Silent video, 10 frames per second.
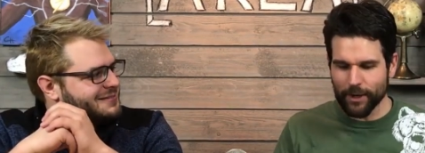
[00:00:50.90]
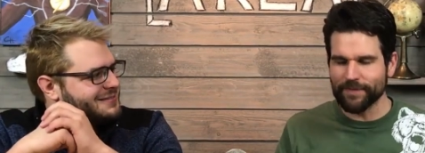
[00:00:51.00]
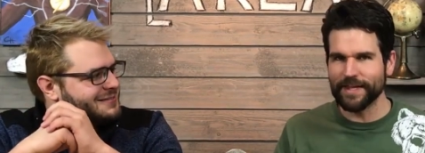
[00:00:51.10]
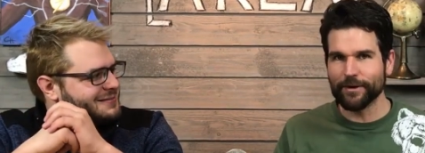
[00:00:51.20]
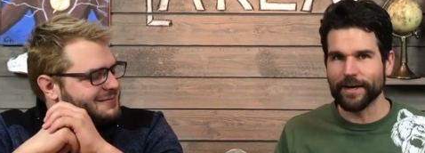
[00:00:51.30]
Speaker 1: don't have
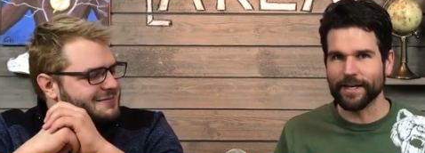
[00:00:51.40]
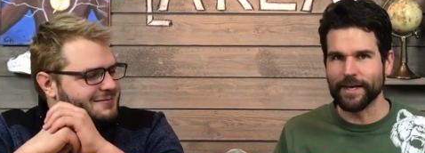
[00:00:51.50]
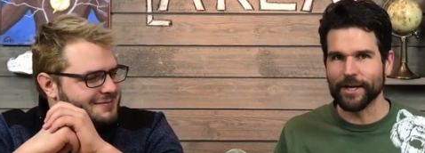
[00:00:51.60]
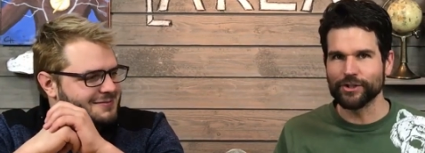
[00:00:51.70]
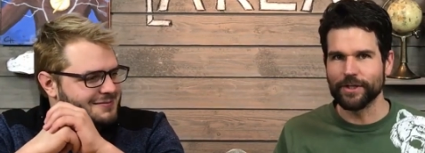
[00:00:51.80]
an internet
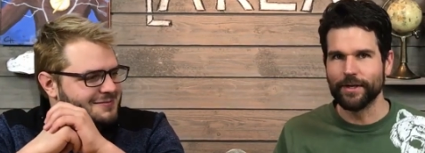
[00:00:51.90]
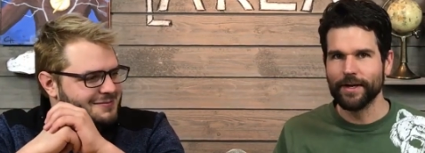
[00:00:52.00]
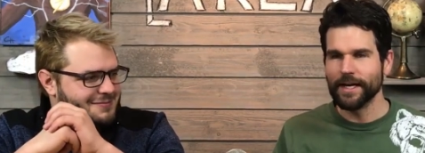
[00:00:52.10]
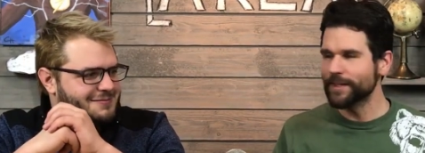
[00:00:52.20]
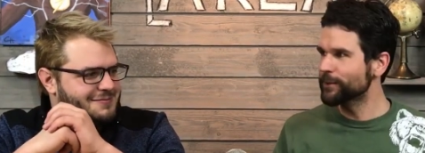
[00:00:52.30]
connection.
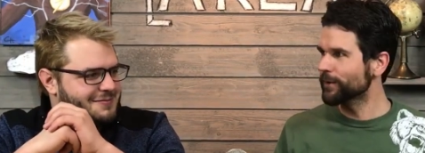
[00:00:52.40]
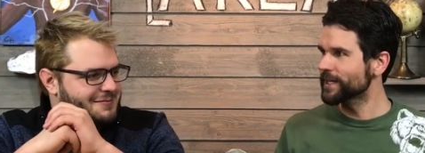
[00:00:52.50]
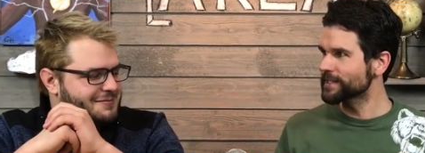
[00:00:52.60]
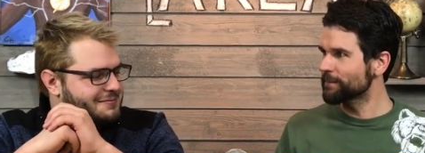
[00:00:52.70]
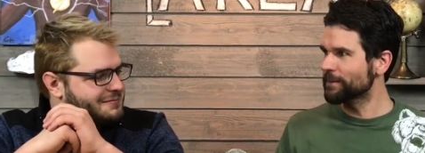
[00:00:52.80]
And then you
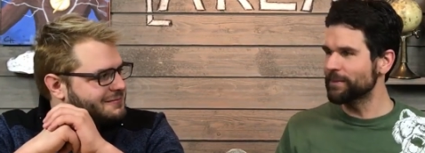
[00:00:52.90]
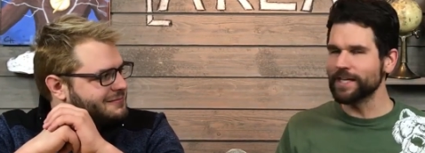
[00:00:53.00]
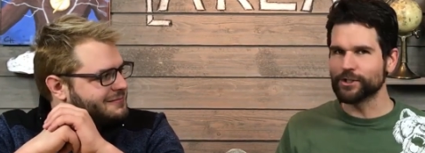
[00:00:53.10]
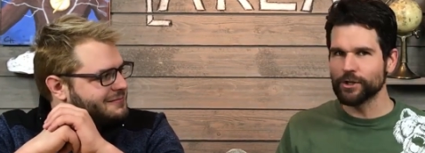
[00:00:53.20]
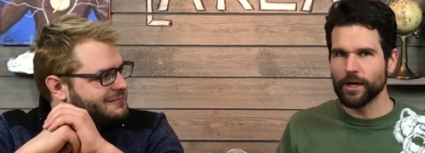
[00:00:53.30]
realize, I'm at the
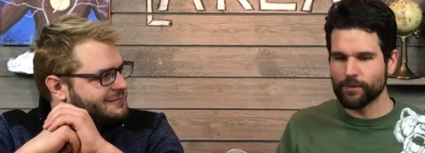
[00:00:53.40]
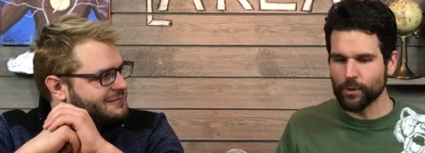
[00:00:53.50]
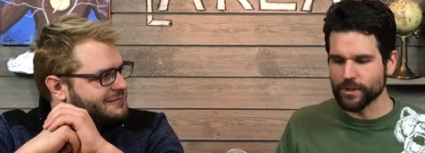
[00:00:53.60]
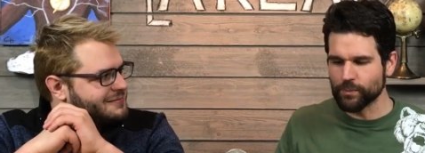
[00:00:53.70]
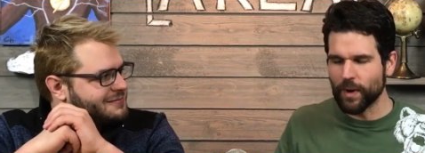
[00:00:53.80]
beach. Of
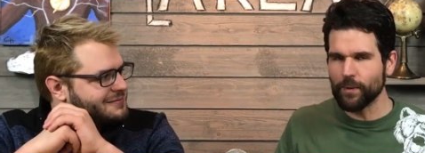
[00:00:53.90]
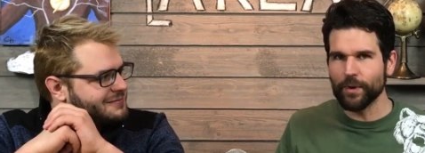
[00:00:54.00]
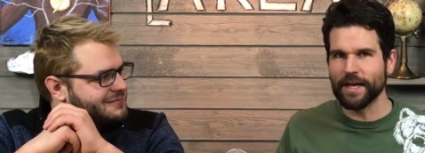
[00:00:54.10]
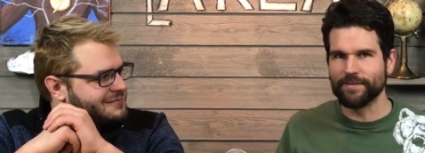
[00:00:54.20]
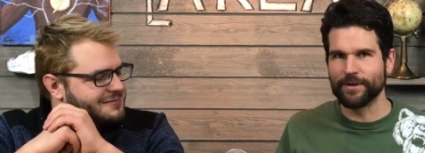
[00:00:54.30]
course. Why would
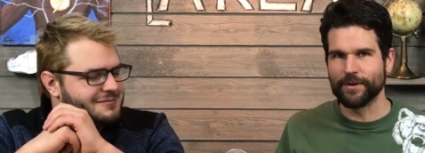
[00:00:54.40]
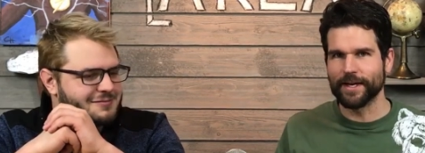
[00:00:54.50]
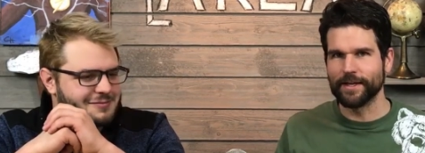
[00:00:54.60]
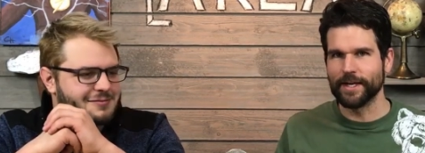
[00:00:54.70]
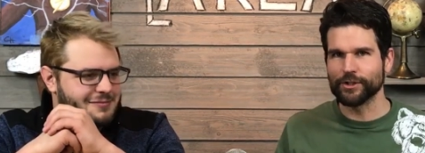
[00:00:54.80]
I have an internet
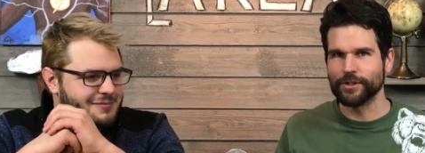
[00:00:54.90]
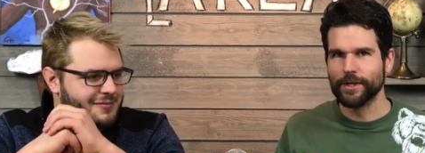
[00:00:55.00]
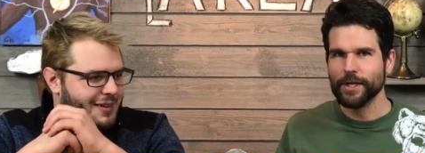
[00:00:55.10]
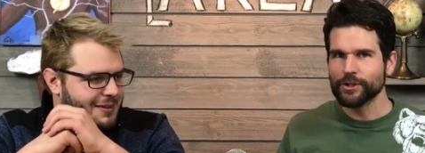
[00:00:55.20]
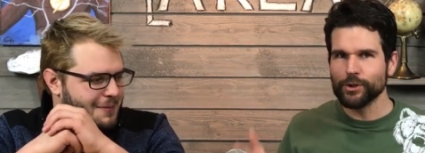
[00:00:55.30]
connection?
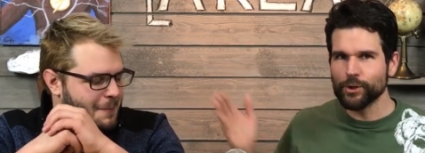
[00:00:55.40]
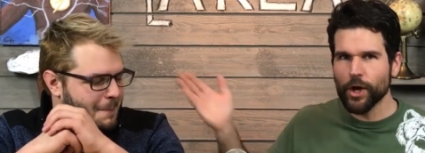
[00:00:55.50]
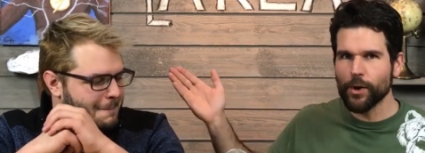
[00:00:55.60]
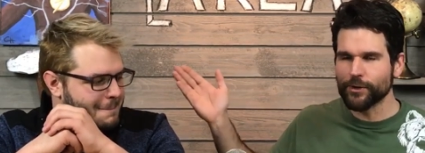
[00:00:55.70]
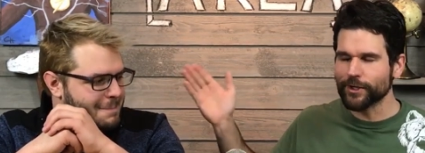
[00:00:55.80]
So you
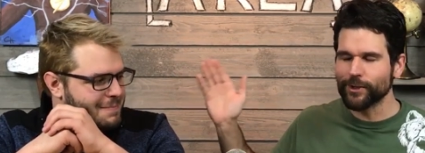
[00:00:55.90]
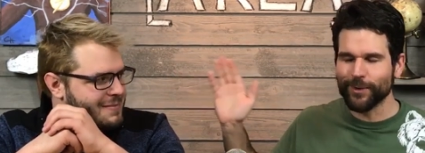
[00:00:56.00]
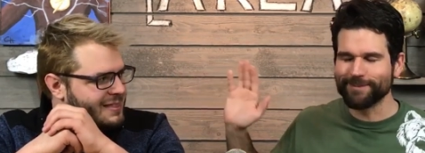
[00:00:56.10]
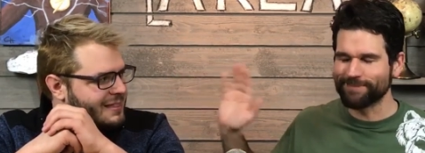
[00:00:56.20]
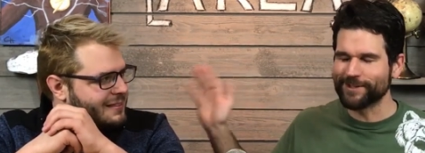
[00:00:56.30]
go, and you're like, you know
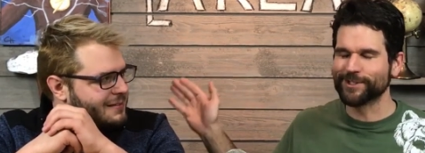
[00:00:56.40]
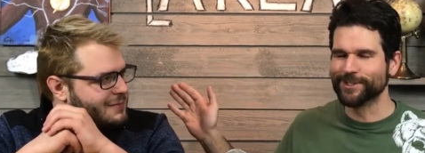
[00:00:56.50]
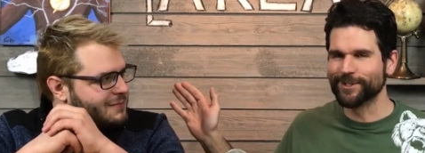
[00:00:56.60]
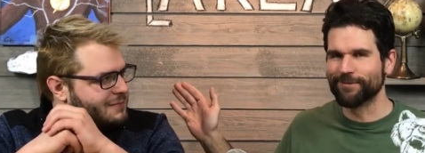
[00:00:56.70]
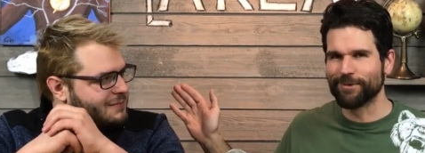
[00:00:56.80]
what? I was going to
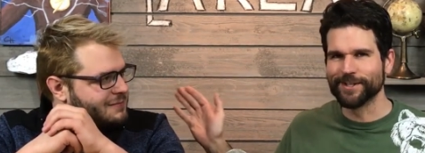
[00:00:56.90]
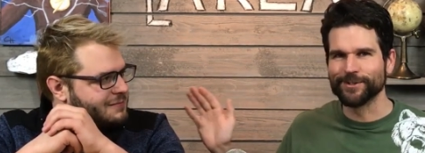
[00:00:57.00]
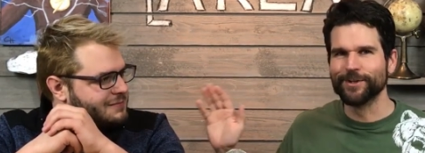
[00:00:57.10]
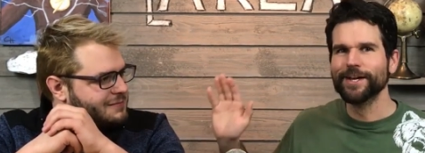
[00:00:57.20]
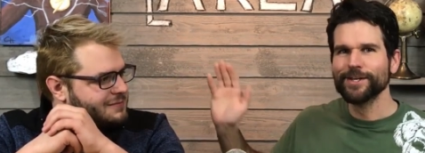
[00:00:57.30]
soft
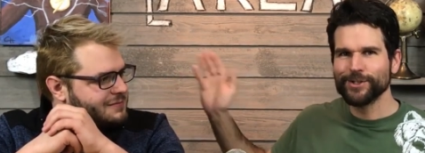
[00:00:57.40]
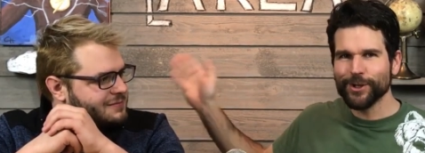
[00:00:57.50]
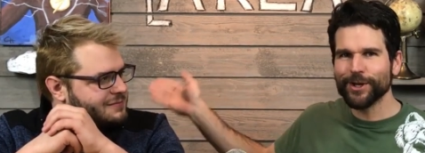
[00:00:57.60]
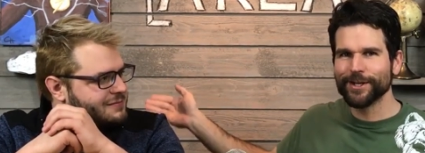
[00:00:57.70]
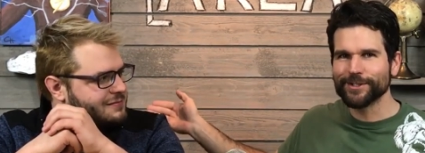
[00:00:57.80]
pretzel. So you go
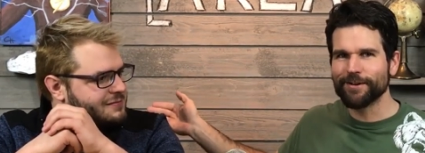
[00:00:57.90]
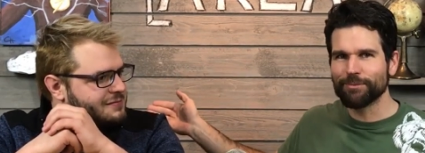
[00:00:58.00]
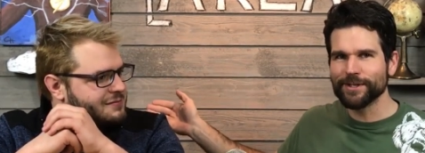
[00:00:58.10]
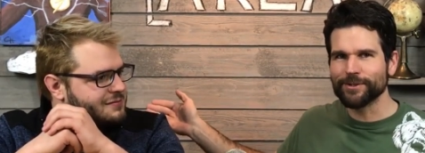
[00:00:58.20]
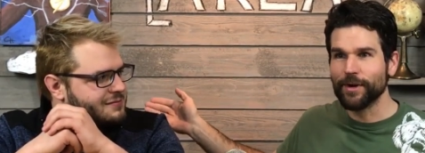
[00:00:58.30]
to get a soft
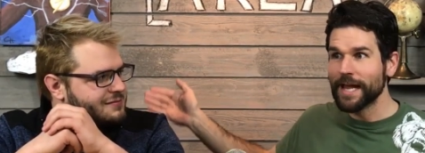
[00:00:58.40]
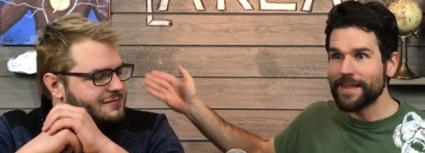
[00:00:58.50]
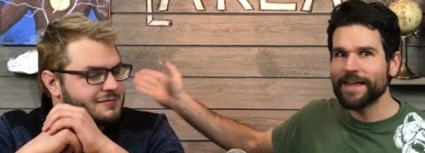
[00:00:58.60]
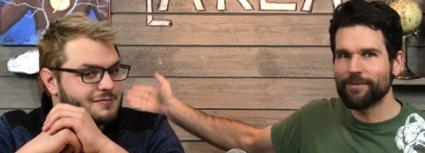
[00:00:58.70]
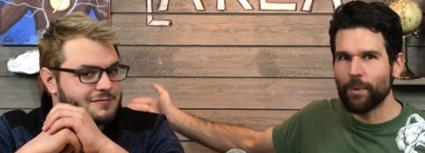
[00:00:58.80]
pretzel,
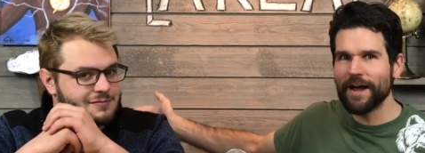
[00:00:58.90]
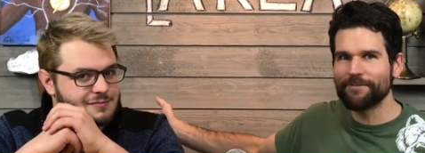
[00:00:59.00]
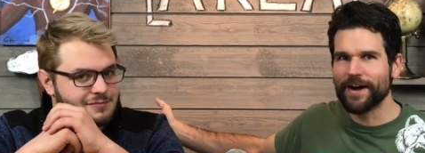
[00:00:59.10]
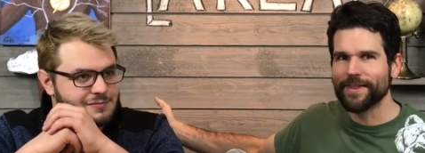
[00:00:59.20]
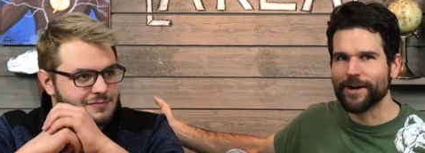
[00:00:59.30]
and they have
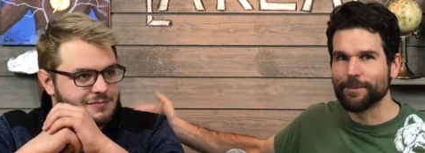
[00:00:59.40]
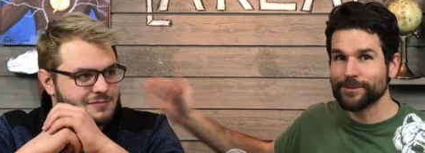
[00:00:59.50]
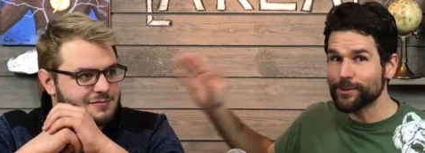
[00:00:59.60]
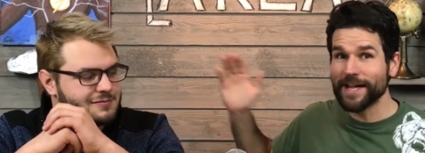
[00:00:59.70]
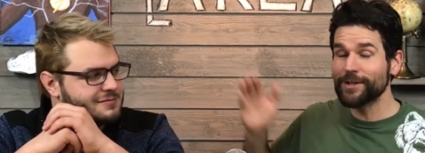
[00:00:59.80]
Wi-Fi there.
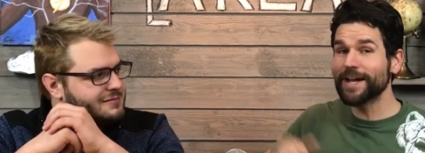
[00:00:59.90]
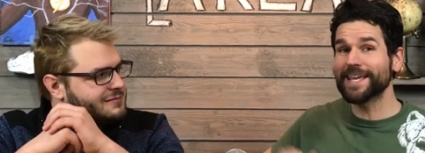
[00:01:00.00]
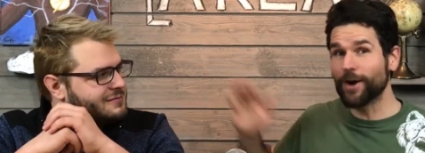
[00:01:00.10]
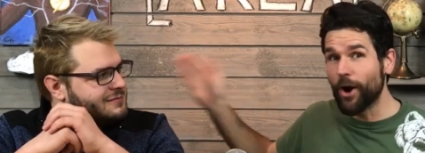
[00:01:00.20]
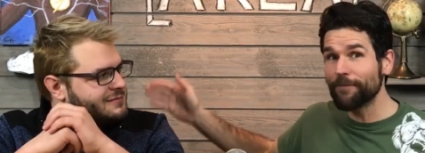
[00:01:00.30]
So now you got to
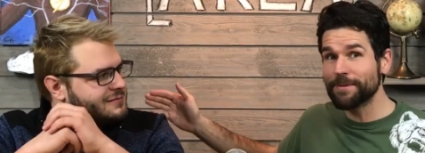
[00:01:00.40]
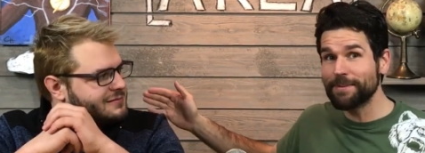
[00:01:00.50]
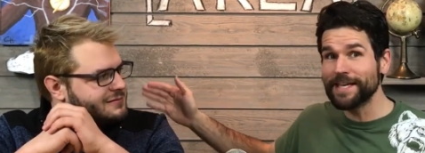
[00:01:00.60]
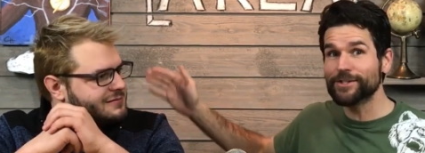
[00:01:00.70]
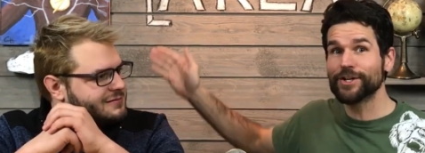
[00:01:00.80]
get off the
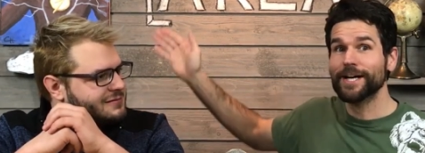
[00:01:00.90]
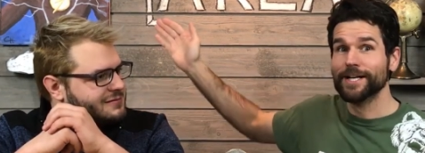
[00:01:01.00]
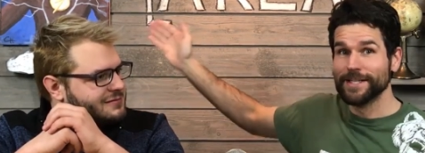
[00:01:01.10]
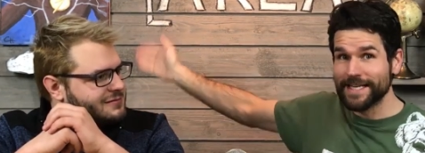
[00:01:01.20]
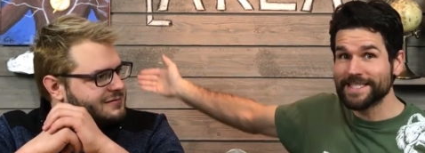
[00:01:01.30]
beach
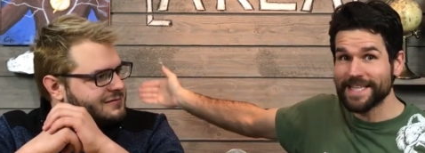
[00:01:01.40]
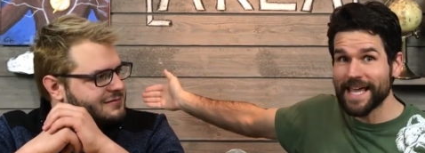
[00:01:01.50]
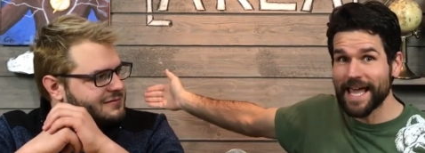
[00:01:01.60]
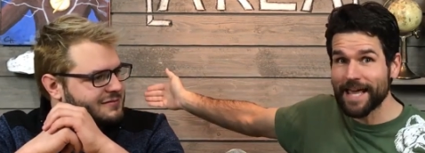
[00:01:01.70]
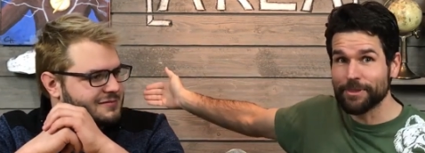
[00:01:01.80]
and
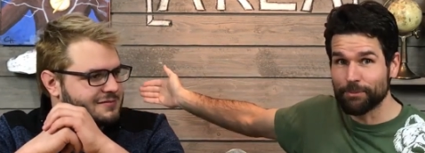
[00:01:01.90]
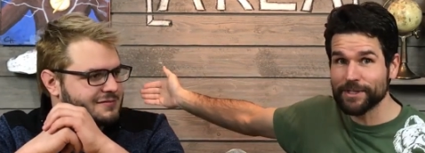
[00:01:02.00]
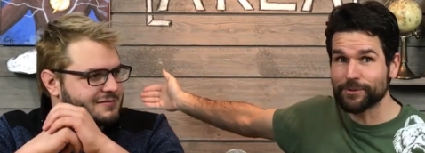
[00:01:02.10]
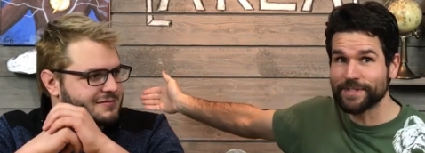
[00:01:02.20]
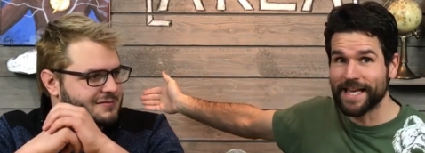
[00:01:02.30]
stay at the
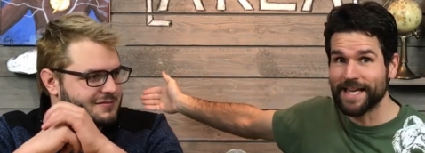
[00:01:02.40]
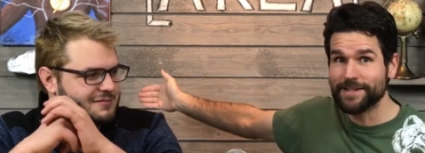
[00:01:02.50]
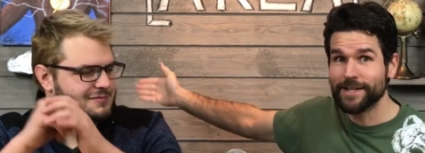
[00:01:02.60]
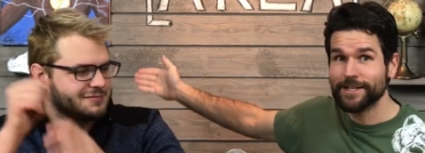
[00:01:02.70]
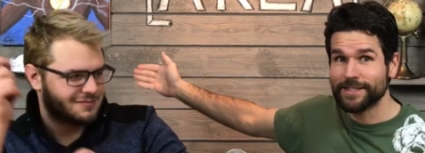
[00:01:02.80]
pretzel
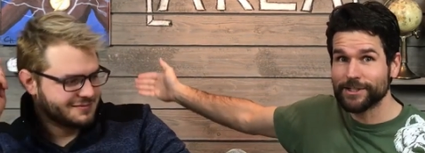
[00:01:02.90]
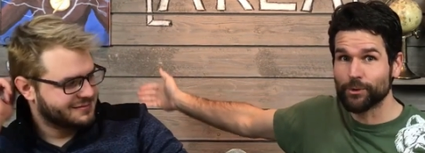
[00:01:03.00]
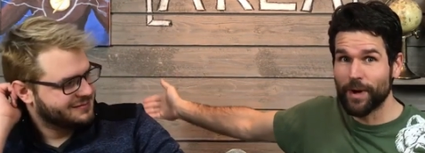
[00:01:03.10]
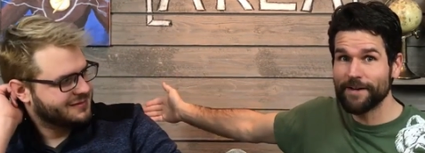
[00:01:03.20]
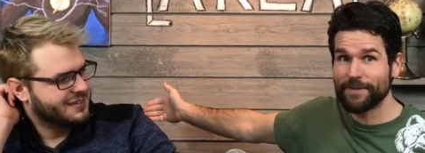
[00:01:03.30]
stand to get your
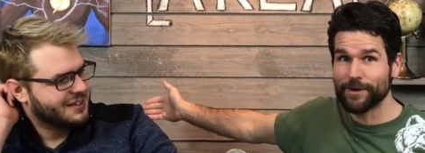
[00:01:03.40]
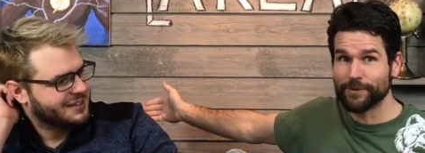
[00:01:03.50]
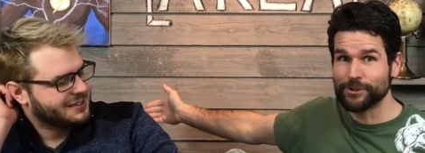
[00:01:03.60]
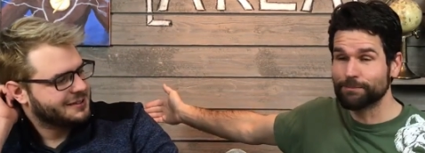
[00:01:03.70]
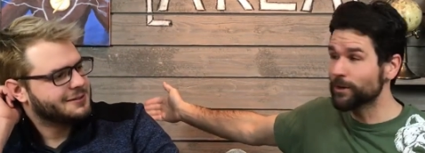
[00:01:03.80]
Wi-Fi to read your